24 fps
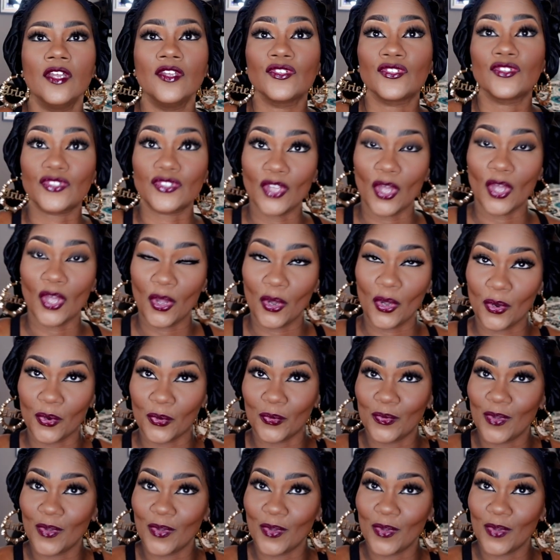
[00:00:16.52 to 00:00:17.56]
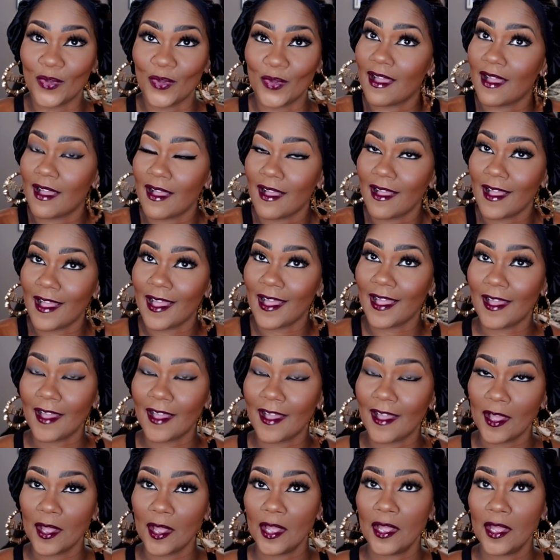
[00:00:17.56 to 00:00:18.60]
So,
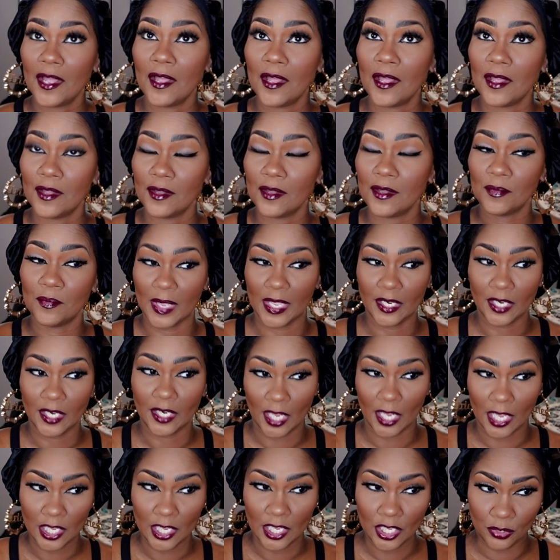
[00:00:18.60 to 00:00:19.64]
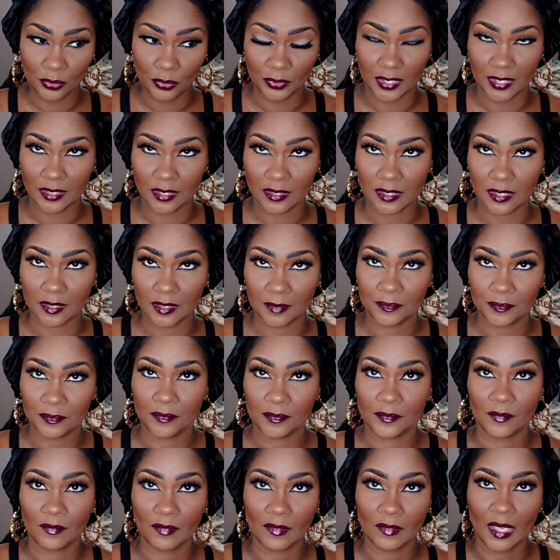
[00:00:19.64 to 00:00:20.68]
I made a unit,
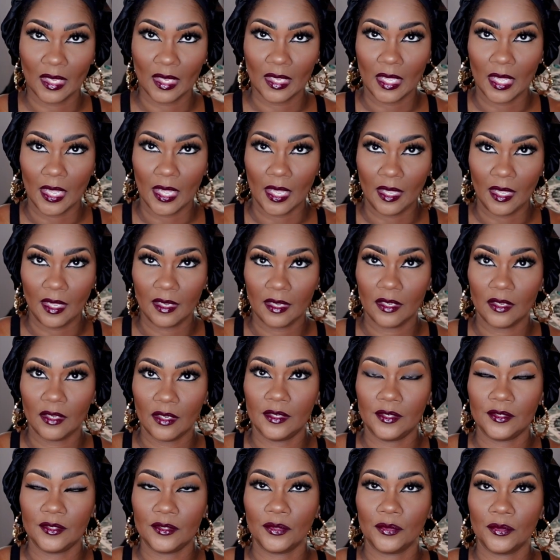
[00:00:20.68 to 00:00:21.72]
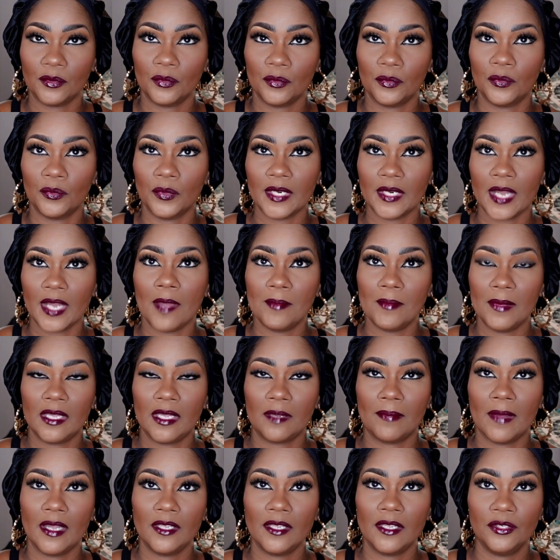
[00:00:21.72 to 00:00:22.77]
and when I make my
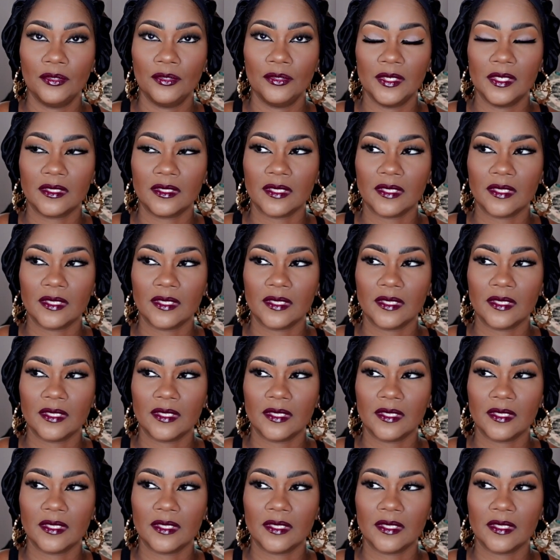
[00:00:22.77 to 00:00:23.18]
units